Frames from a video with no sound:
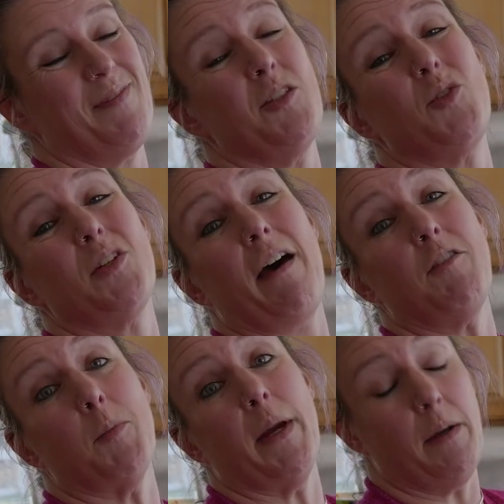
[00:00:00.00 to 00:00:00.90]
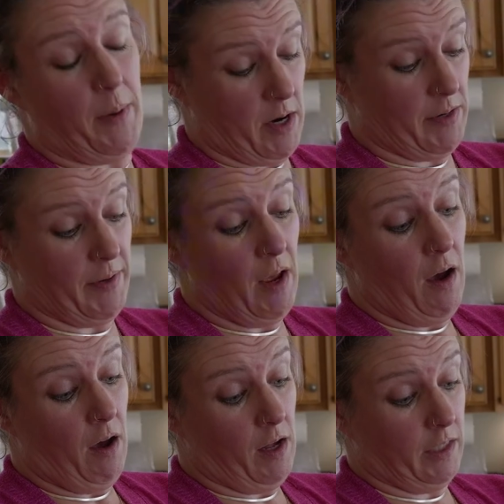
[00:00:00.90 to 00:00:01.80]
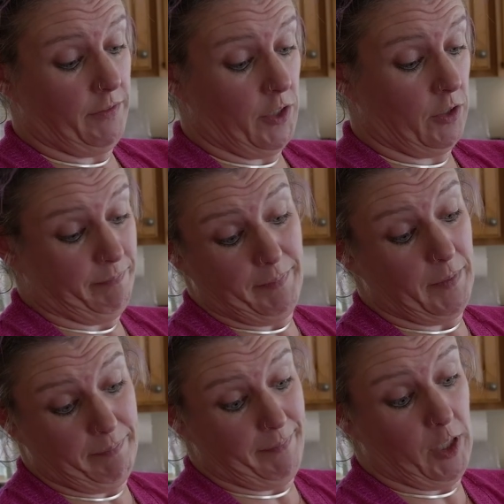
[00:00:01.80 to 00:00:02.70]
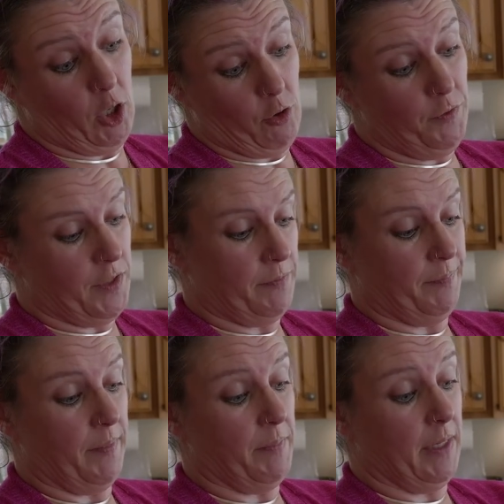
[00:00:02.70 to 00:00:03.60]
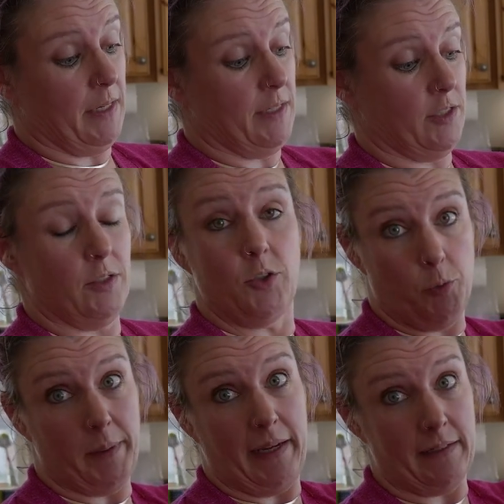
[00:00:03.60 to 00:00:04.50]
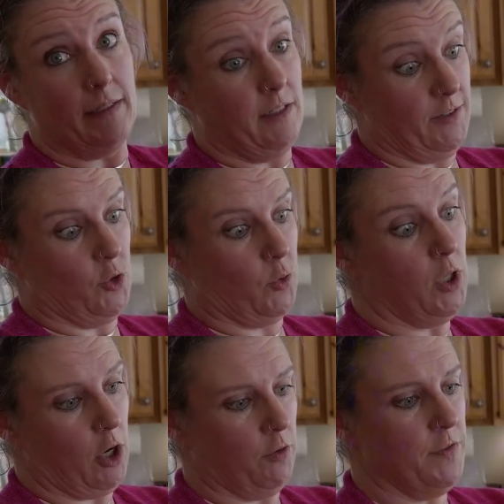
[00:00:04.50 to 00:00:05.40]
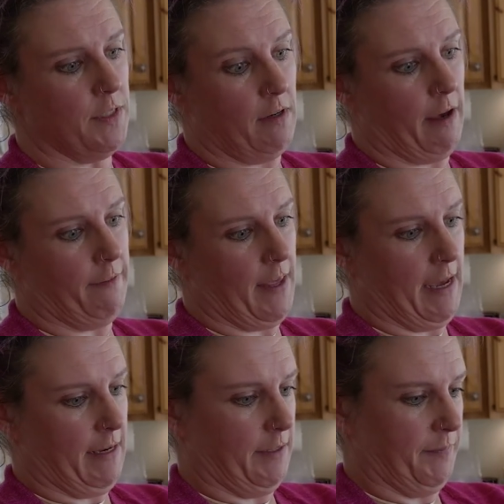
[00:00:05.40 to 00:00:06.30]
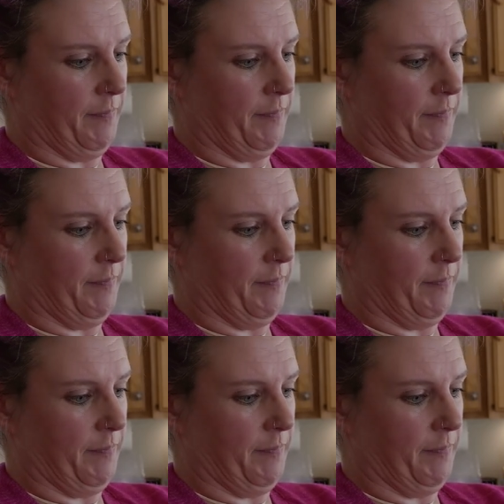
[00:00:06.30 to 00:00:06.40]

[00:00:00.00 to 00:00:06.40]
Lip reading: you still have to break apart all of your cloves because you plant individual cloves, not the head.